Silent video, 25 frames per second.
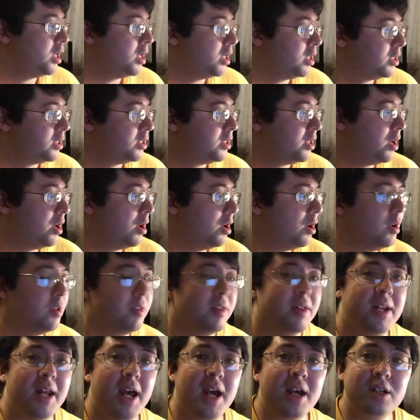So
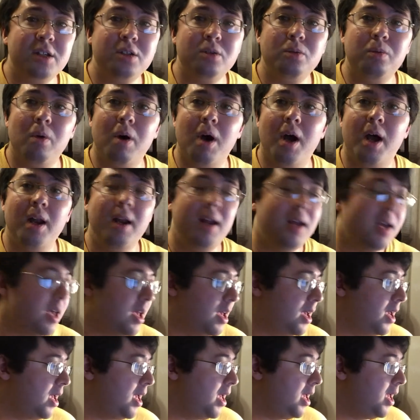the next one
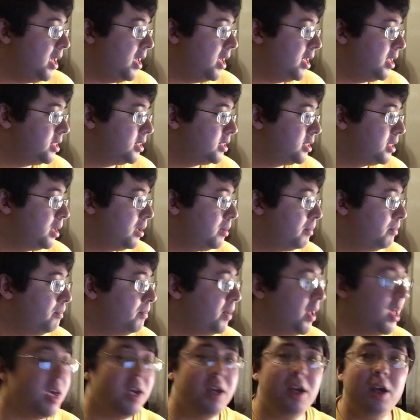is
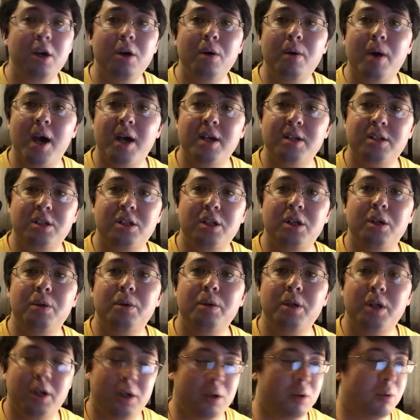
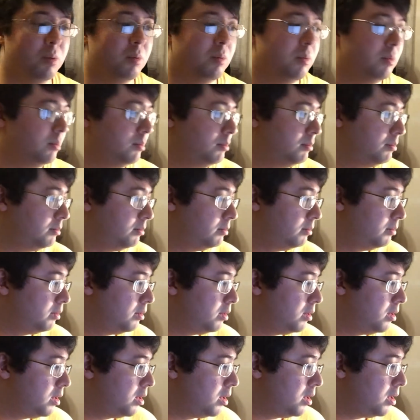Busuu.
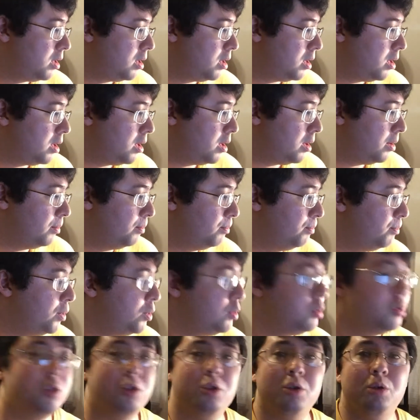
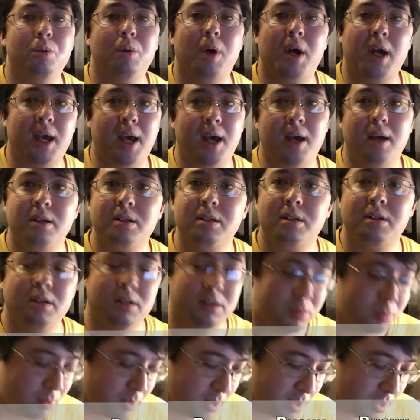Busuu, I guess,
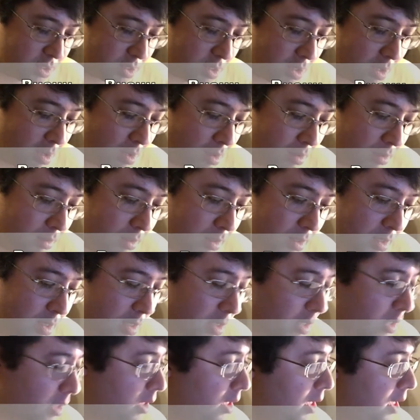is what it's called.
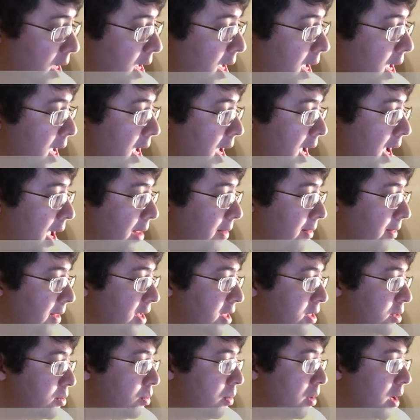And
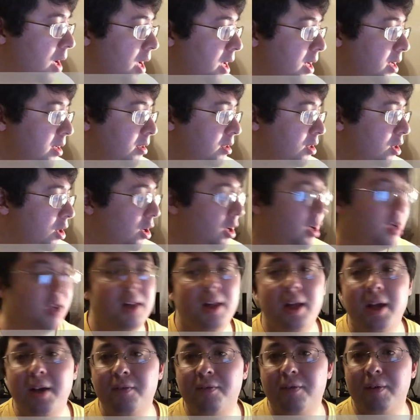this one,
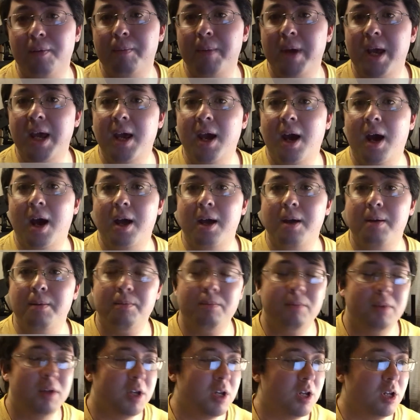currently for me, I
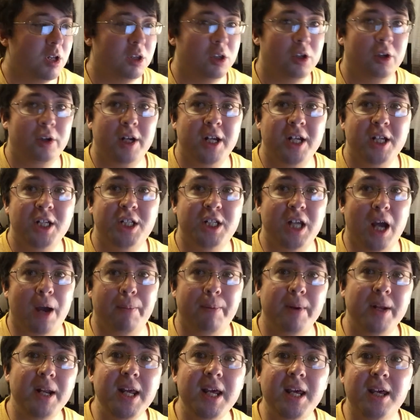am learning
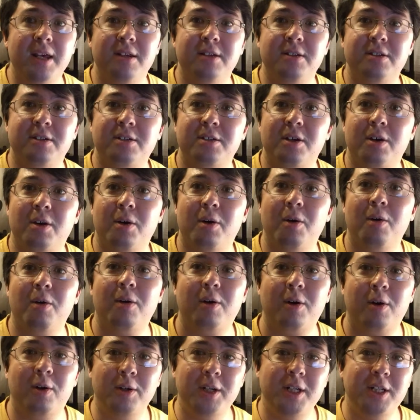Japanese. So,
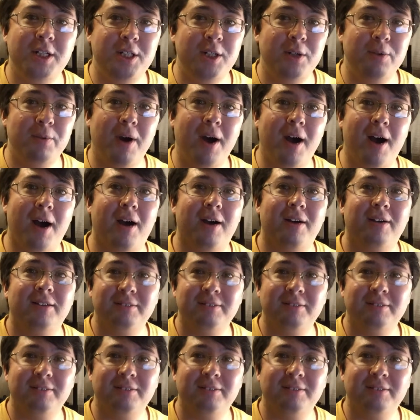konnichiwa